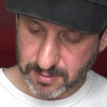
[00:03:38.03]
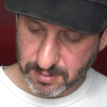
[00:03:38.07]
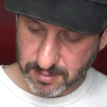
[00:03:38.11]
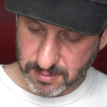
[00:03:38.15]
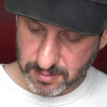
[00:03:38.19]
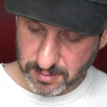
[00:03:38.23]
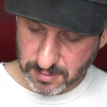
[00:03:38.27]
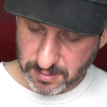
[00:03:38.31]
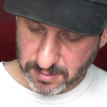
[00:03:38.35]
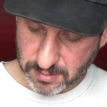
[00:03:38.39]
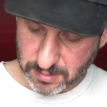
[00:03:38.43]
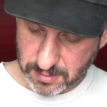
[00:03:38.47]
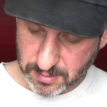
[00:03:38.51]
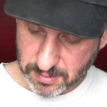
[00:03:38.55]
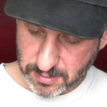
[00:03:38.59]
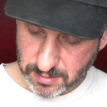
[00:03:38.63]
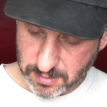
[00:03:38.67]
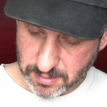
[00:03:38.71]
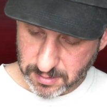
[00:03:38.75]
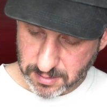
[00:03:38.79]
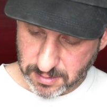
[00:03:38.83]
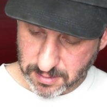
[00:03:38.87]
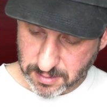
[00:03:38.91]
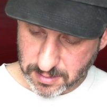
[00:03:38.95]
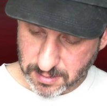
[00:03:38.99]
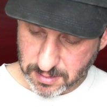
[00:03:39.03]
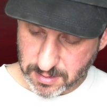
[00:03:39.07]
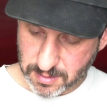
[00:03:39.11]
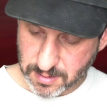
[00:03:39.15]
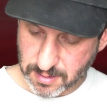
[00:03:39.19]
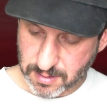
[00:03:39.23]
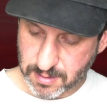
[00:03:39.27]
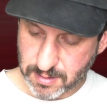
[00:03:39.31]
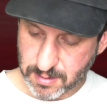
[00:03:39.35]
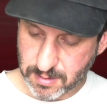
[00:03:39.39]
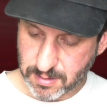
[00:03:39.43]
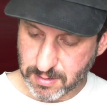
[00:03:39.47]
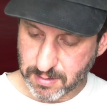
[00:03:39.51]

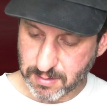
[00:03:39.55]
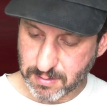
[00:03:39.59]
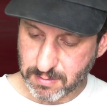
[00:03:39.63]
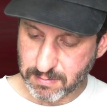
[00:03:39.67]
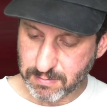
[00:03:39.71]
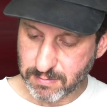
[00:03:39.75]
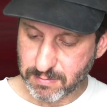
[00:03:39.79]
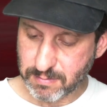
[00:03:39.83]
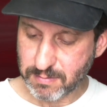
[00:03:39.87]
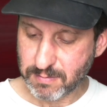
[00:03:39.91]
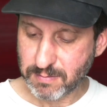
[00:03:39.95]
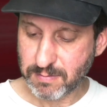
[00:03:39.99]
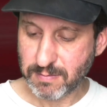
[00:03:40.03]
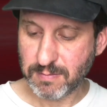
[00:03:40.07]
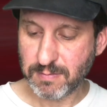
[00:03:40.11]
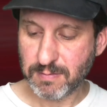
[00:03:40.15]
(silence)